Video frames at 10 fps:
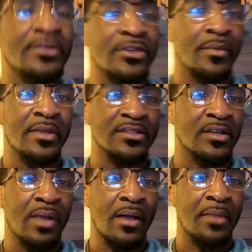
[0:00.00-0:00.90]

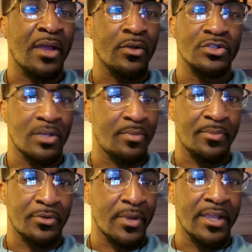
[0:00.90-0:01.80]
I'm not going to jump up
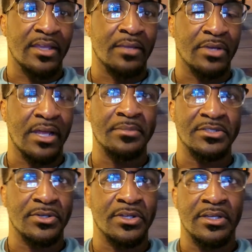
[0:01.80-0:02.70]
in ranking, but I'm just
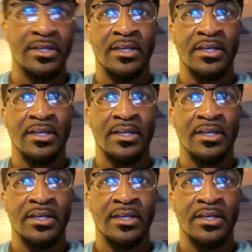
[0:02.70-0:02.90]
going to